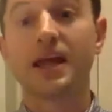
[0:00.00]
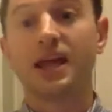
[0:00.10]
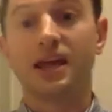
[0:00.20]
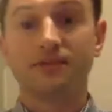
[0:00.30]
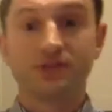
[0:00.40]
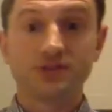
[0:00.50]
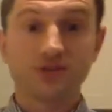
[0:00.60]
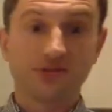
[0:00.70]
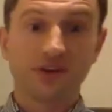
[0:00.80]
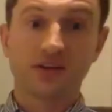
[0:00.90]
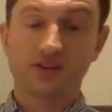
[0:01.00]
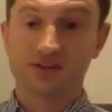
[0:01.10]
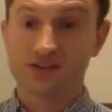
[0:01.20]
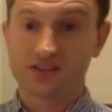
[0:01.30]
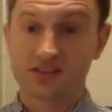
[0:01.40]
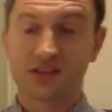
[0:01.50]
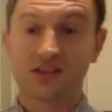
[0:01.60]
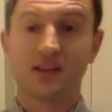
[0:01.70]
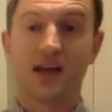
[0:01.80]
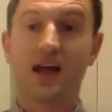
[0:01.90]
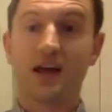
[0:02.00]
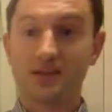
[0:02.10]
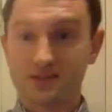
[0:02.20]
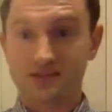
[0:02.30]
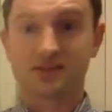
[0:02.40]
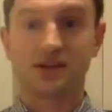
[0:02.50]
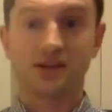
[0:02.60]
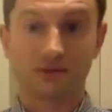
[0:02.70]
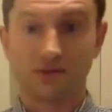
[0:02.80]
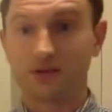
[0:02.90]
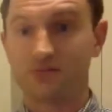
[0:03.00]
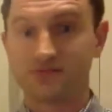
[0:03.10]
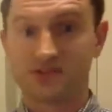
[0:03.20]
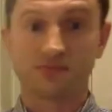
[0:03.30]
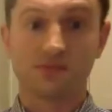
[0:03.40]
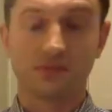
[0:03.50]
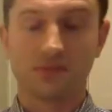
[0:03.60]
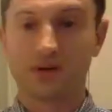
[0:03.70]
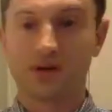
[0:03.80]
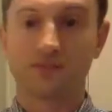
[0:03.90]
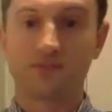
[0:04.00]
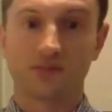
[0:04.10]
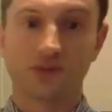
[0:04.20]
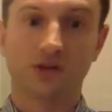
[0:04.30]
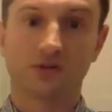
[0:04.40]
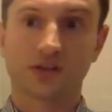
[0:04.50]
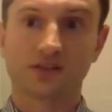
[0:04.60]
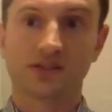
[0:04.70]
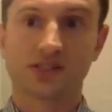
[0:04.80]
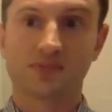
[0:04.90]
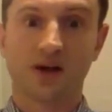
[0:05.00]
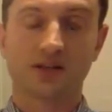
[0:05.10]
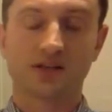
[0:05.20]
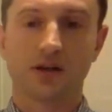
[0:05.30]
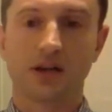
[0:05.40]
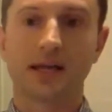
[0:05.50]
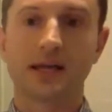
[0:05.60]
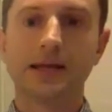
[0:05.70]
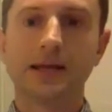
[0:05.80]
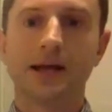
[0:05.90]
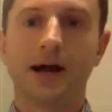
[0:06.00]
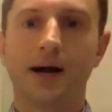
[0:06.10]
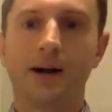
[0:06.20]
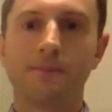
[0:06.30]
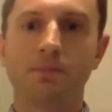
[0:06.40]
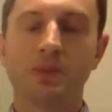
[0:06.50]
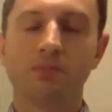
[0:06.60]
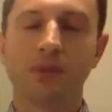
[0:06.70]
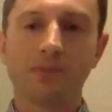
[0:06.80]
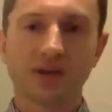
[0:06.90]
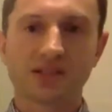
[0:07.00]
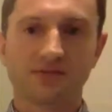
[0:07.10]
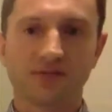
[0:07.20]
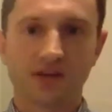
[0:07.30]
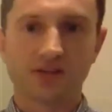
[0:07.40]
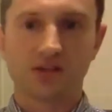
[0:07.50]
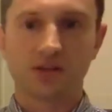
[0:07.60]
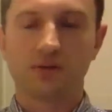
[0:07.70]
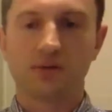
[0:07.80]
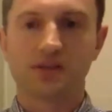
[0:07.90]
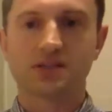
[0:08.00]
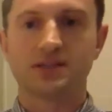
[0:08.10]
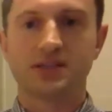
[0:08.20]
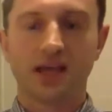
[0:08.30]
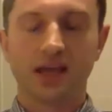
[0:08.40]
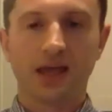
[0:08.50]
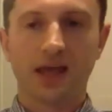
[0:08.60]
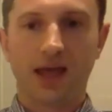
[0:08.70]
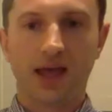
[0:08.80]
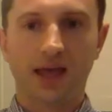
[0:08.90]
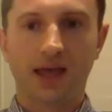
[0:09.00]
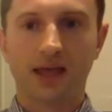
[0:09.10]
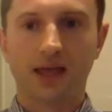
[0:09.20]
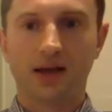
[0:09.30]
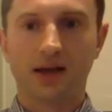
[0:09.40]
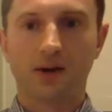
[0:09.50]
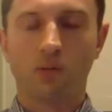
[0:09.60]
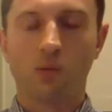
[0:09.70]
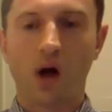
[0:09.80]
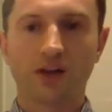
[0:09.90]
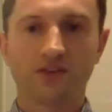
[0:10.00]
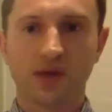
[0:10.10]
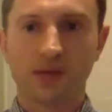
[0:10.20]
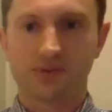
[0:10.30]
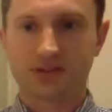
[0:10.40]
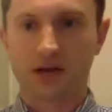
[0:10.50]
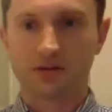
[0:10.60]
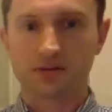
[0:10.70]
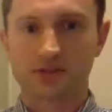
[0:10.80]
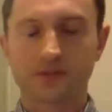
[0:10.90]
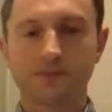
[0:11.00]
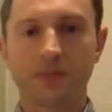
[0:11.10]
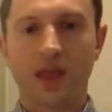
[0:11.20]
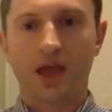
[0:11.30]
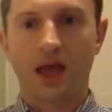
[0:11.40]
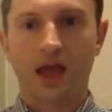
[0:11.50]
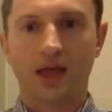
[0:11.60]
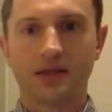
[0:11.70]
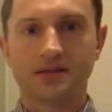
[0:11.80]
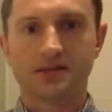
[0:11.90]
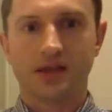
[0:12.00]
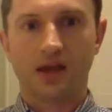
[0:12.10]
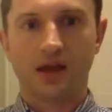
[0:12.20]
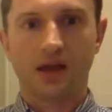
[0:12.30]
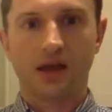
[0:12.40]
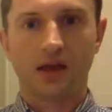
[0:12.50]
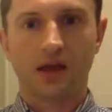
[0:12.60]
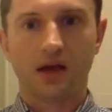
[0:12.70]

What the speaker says: If you do find that your skillet has, some, rusty spots on it, my biggest advice to you is to take a wad of paper towels and a